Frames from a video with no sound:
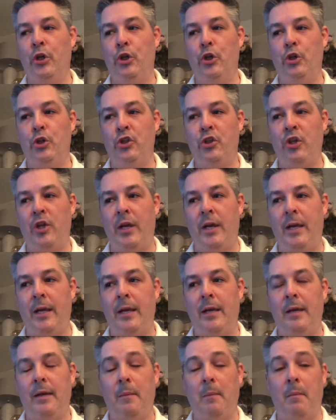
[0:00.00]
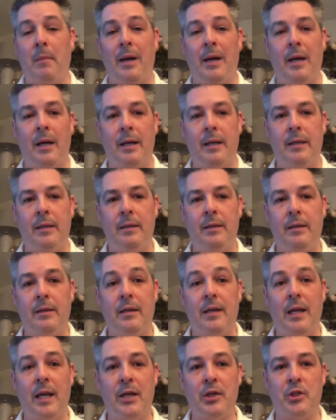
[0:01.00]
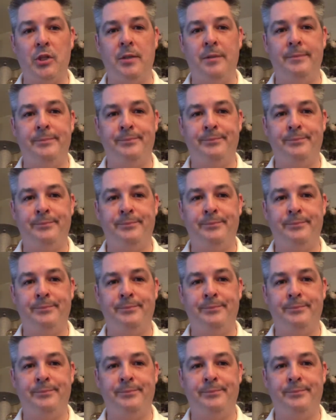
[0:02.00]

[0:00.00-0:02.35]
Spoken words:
share my collection.